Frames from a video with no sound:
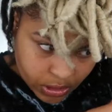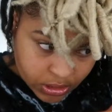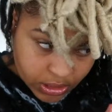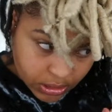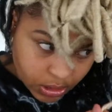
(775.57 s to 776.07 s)

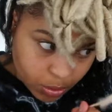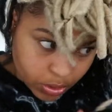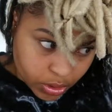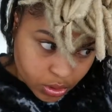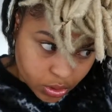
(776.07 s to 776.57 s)
set them
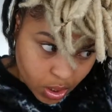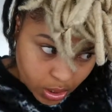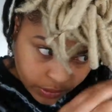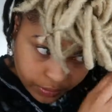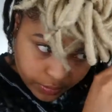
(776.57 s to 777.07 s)
with a
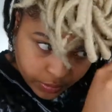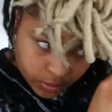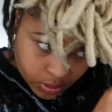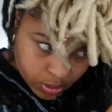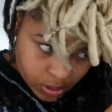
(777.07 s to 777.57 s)
scarf
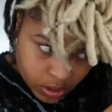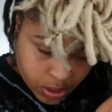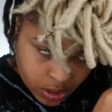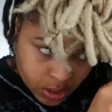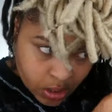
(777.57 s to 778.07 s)

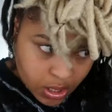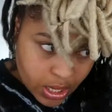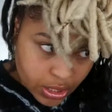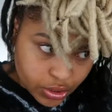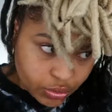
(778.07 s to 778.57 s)

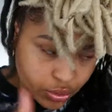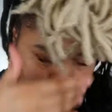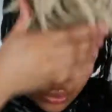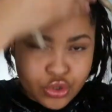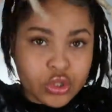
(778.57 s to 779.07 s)
as you
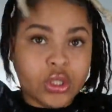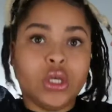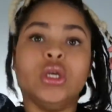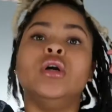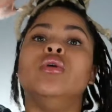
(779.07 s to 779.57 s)

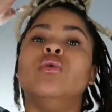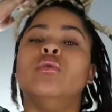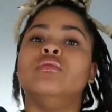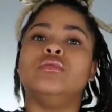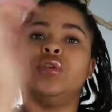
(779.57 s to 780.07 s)
usually,
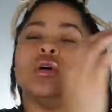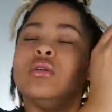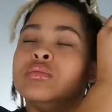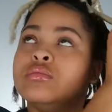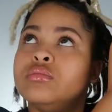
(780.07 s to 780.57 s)
you
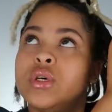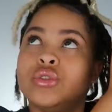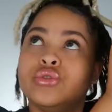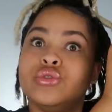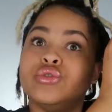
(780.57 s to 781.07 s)
know, as
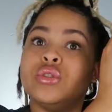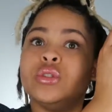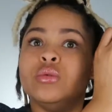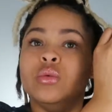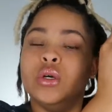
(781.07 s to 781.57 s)
you
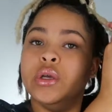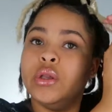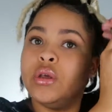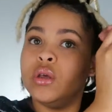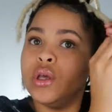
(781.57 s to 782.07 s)
usually
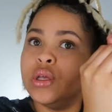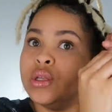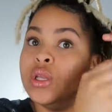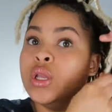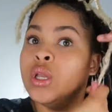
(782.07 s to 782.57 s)
would,
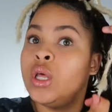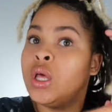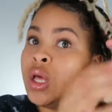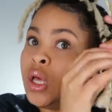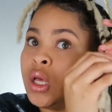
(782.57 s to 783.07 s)
and
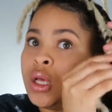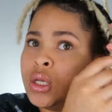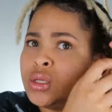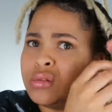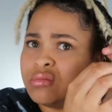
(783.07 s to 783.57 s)

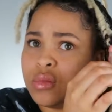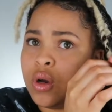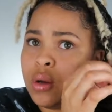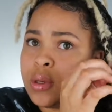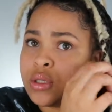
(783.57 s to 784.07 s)

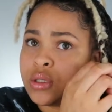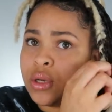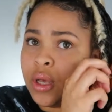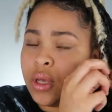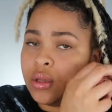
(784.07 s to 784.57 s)
go about your
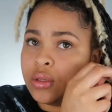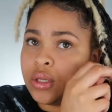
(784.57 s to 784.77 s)
day.